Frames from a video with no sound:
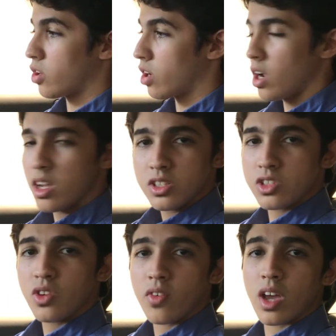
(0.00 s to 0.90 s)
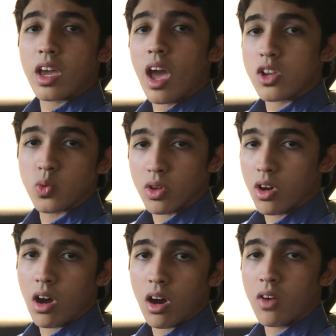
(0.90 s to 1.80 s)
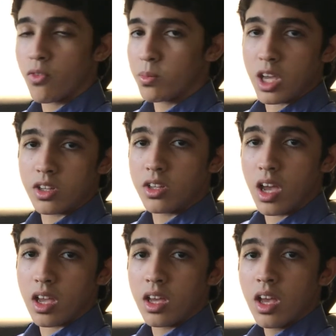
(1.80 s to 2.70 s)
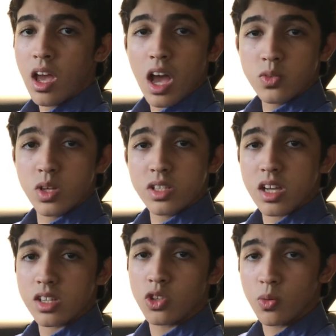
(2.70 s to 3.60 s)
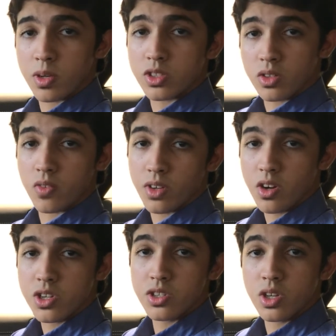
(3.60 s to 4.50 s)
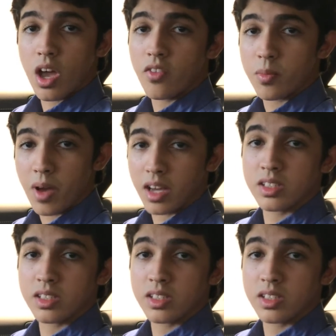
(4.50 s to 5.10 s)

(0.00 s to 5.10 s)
you're just driving a casual car from day to day. As well as has a 2+2 configuration, so you have the back